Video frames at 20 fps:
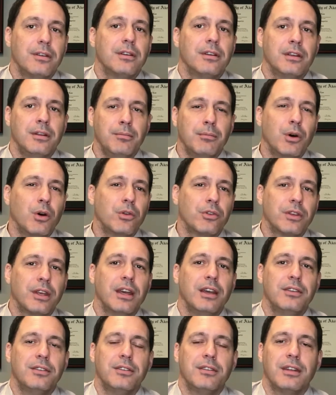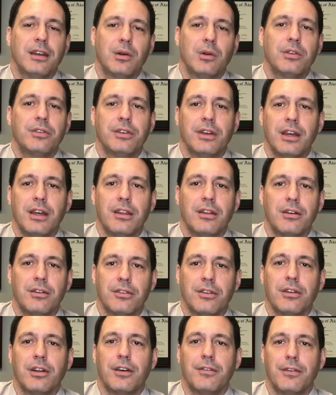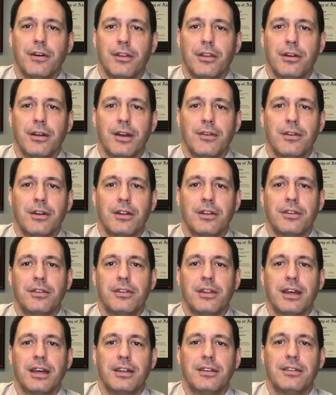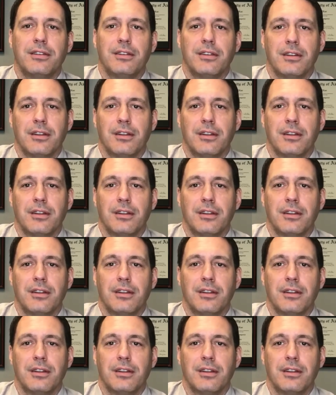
In most cases, I would say there's enough other evidence that